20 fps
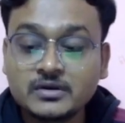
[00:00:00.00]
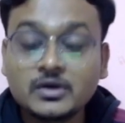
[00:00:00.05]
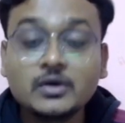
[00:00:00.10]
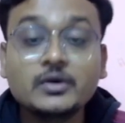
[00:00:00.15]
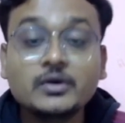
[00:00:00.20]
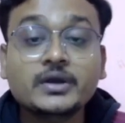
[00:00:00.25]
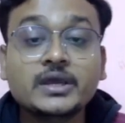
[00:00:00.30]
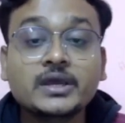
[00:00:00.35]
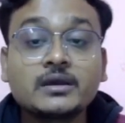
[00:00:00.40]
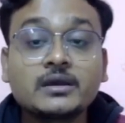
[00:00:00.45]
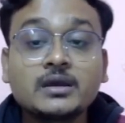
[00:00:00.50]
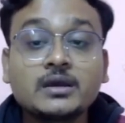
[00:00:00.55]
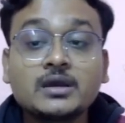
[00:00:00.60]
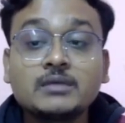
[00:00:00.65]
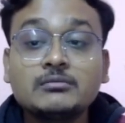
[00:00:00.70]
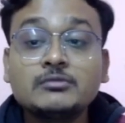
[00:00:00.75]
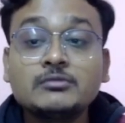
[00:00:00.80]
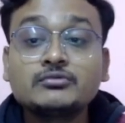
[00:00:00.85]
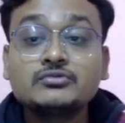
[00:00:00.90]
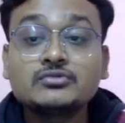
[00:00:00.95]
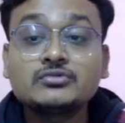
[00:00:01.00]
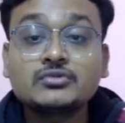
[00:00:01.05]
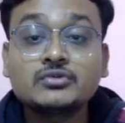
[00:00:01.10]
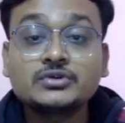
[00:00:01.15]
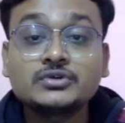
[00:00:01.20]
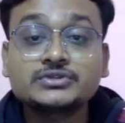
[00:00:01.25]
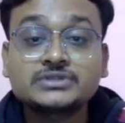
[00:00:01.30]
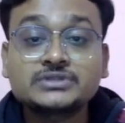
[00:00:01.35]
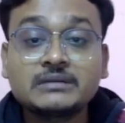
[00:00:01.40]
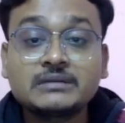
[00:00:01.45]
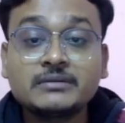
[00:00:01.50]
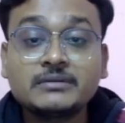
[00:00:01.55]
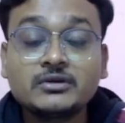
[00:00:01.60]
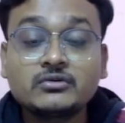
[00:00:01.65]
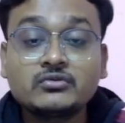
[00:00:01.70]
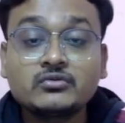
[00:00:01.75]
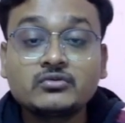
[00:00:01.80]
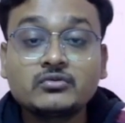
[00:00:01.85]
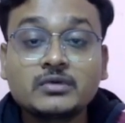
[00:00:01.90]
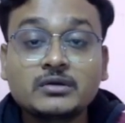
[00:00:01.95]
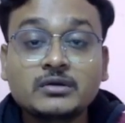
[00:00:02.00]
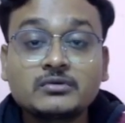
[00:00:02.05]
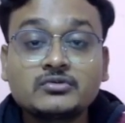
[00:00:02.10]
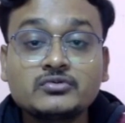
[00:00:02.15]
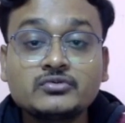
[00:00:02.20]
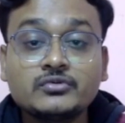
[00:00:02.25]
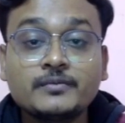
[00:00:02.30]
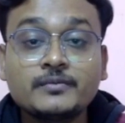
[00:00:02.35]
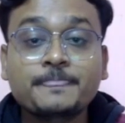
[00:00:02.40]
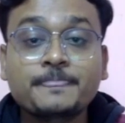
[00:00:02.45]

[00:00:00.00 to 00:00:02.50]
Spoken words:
Okay, move to question number 212.